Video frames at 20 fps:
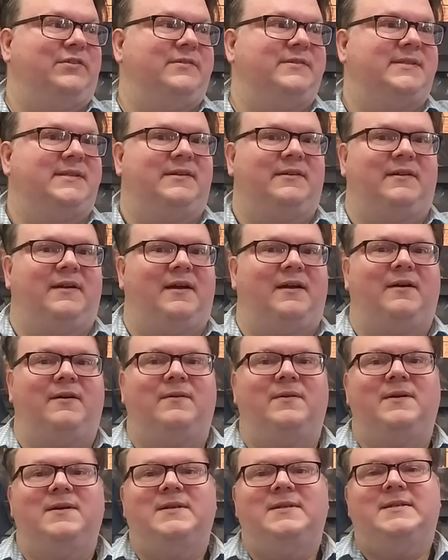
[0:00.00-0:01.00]

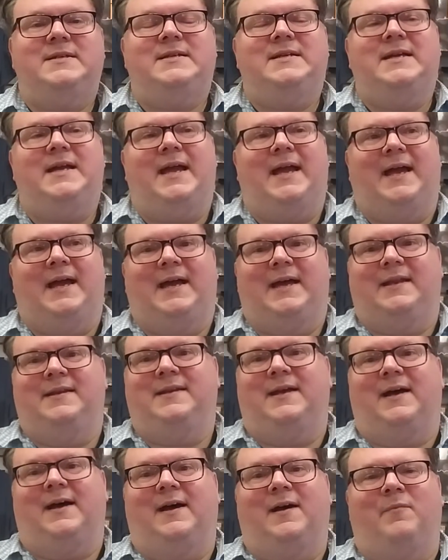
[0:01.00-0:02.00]
Zero and
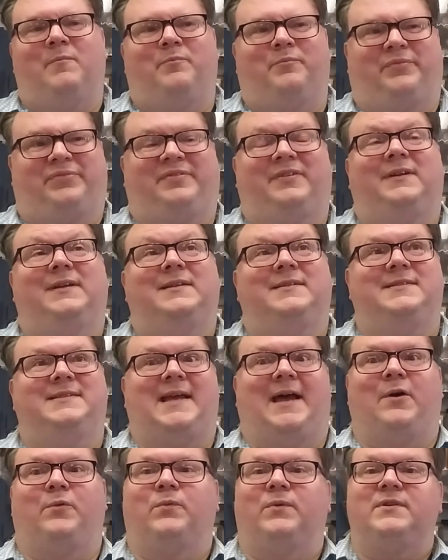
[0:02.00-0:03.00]
uh,
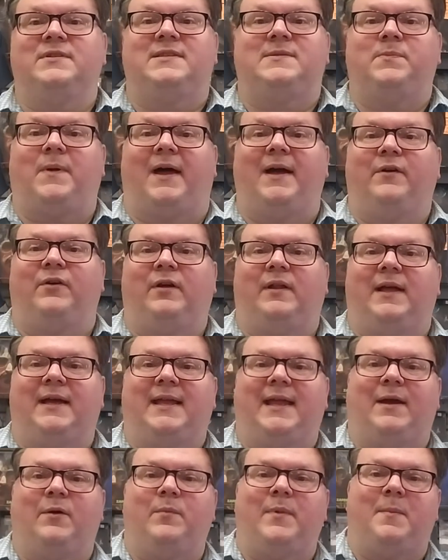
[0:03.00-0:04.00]
Downward Spiral. I
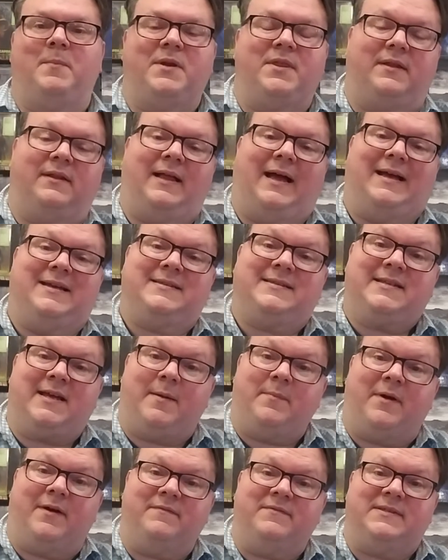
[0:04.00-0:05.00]
can't remember the last
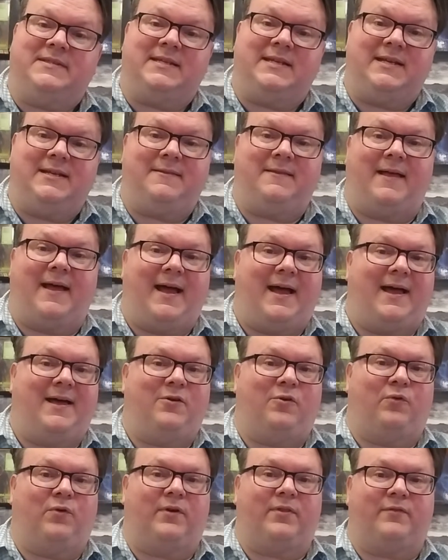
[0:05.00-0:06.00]
time I've seen that
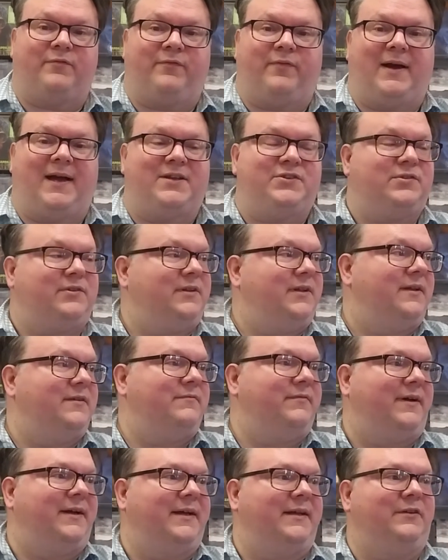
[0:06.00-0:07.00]
or The Fragile on
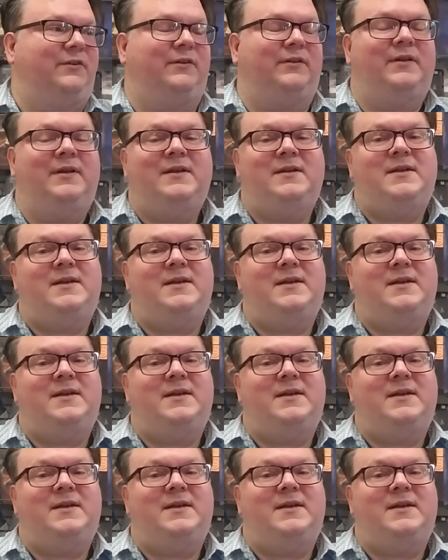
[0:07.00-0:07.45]
vinyl.